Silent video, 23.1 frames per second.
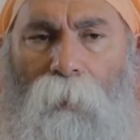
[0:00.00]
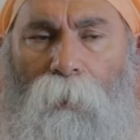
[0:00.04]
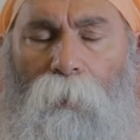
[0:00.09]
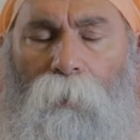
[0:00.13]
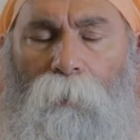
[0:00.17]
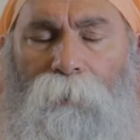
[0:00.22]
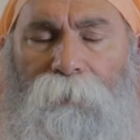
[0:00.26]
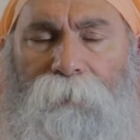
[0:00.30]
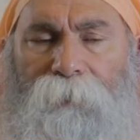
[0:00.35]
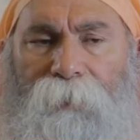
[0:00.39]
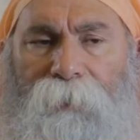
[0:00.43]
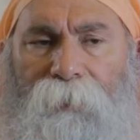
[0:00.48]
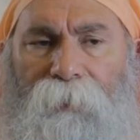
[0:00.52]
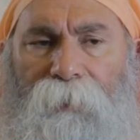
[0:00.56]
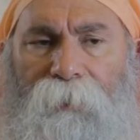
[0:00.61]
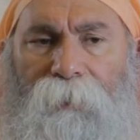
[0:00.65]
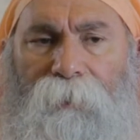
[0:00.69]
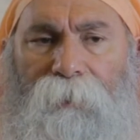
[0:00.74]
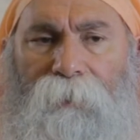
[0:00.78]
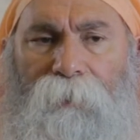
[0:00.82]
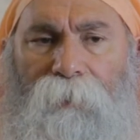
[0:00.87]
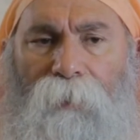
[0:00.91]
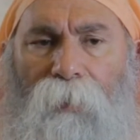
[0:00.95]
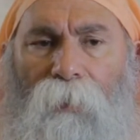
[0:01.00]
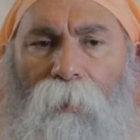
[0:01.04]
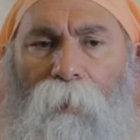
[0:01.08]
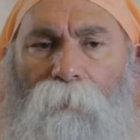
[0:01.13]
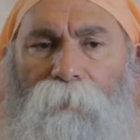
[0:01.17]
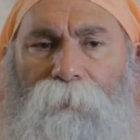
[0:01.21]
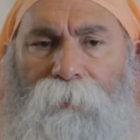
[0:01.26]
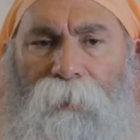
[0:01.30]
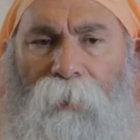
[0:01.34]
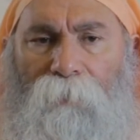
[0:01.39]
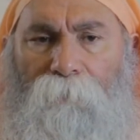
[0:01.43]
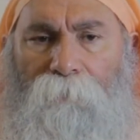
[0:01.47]
or the
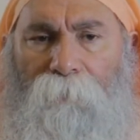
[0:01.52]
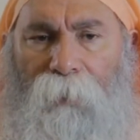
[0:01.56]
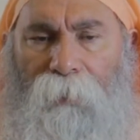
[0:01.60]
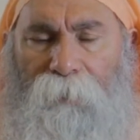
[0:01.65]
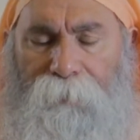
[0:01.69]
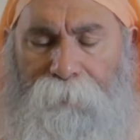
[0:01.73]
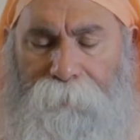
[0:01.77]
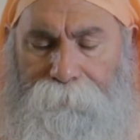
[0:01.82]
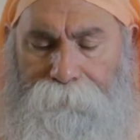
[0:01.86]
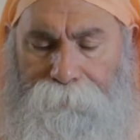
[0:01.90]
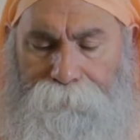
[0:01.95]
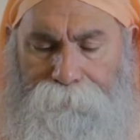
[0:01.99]
causal body.